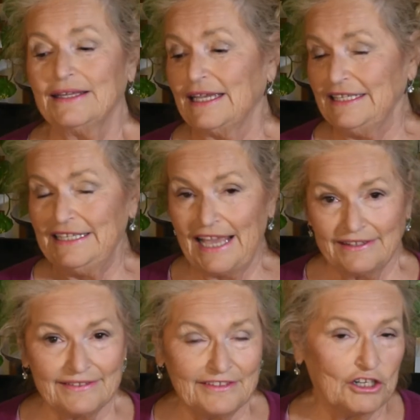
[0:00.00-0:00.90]

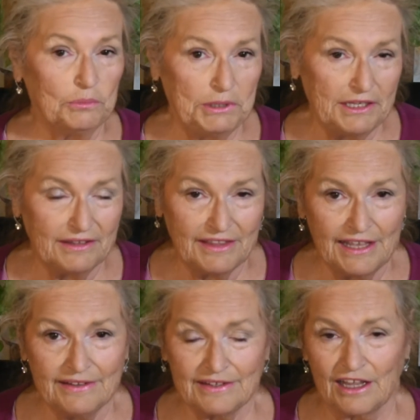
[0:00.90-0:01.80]
Yes, there'll be
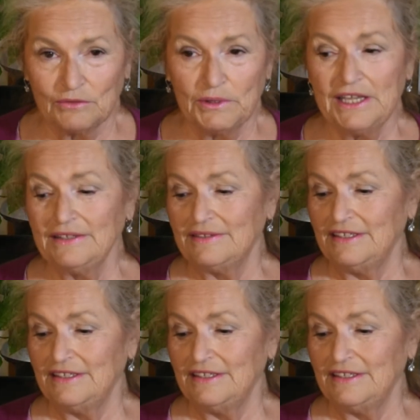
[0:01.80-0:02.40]
things on wigs.